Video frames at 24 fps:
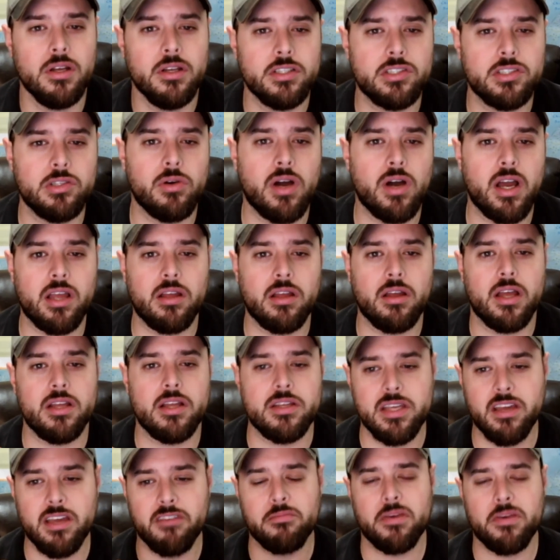So I, I,
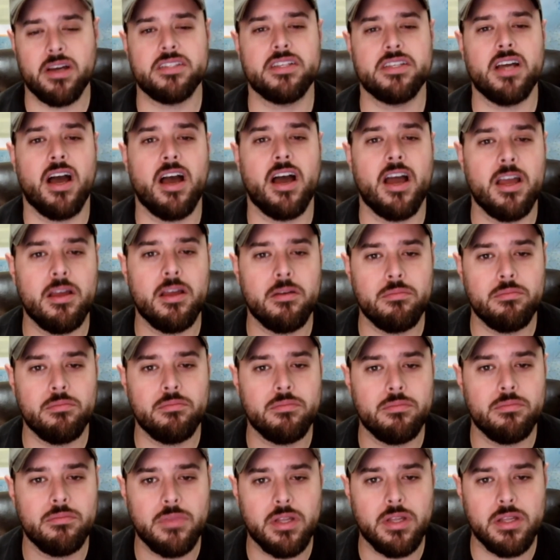give my
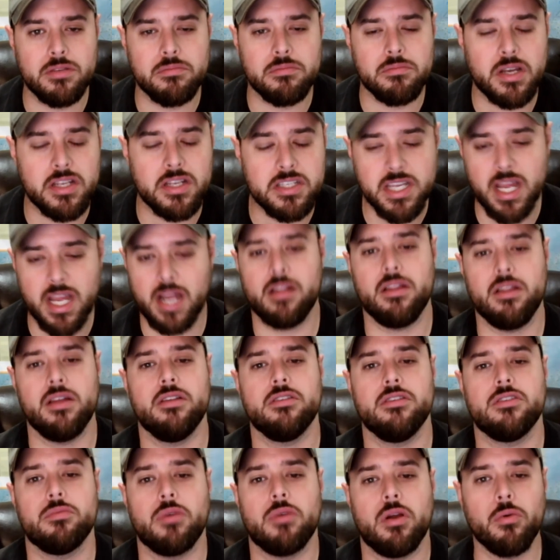time and my
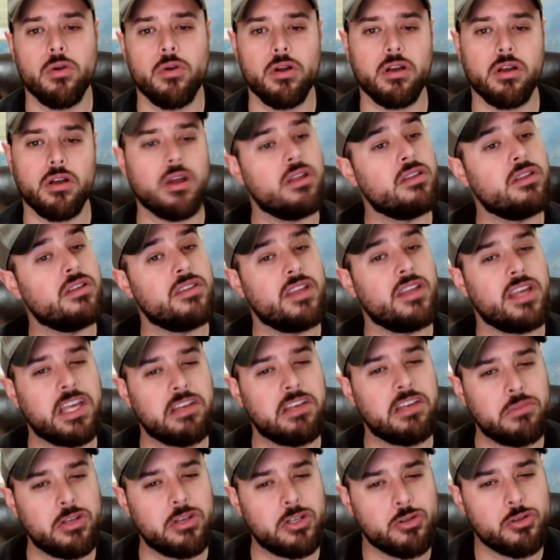talent to my work, and then they
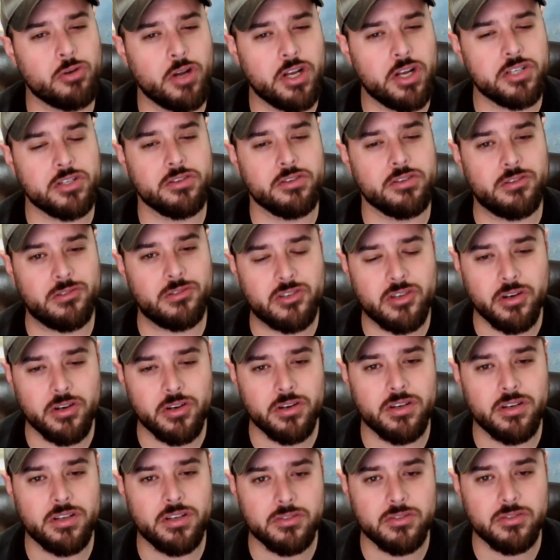give me treasure in
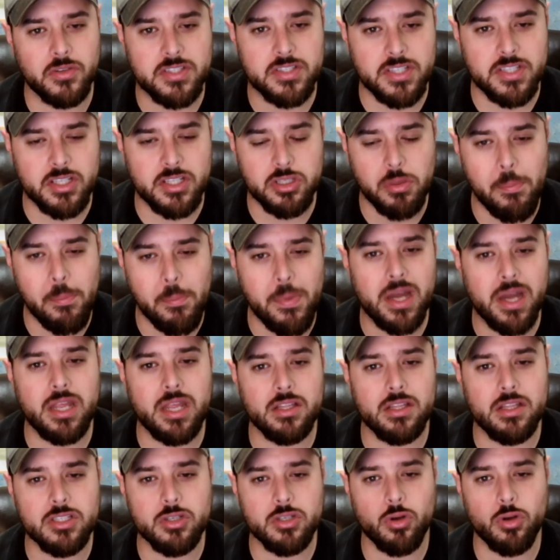return. So that's a money,
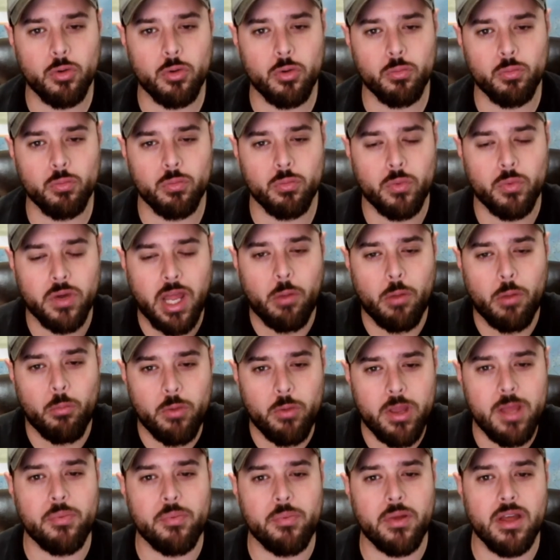it's a, a, what I
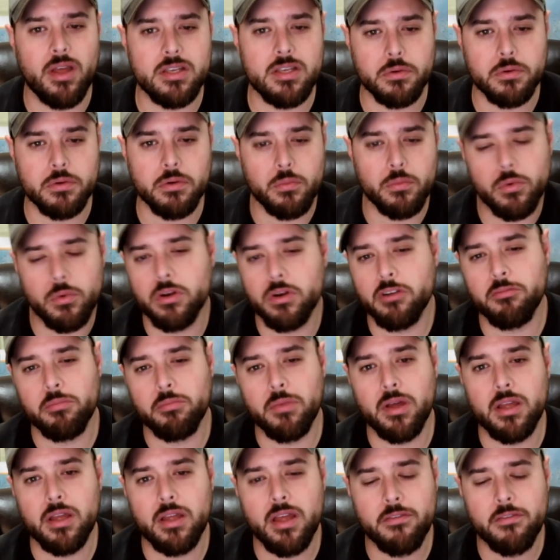reap as a reward of
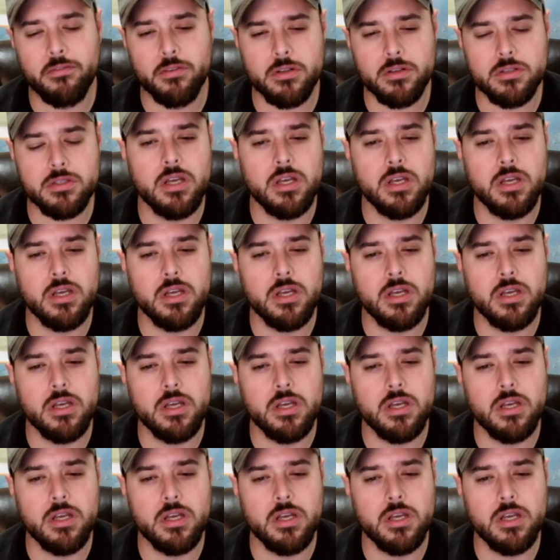my efforts.